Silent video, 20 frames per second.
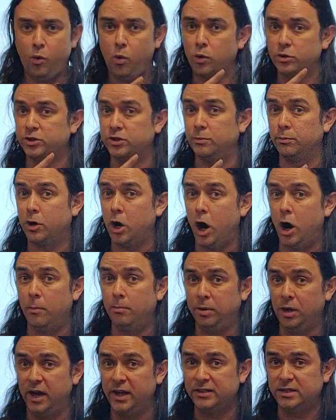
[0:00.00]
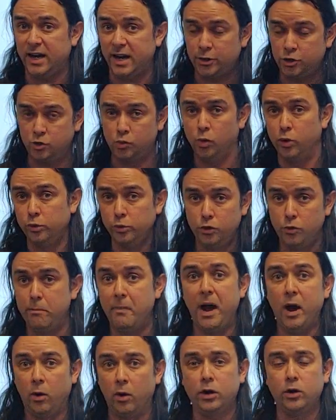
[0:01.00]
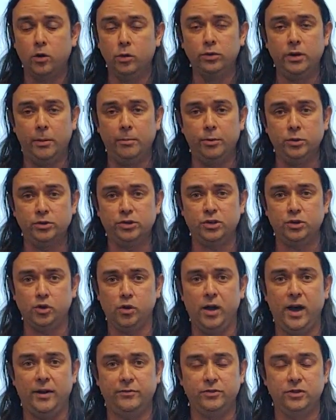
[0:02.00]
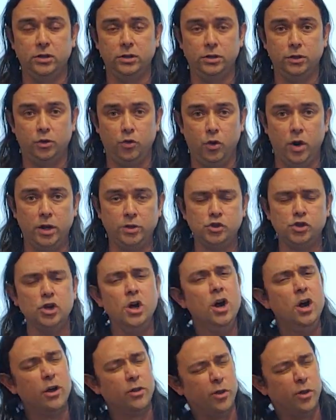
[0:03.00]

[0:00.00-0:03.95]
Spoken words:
or some complex actual numerical numbers that you'll have to crunch,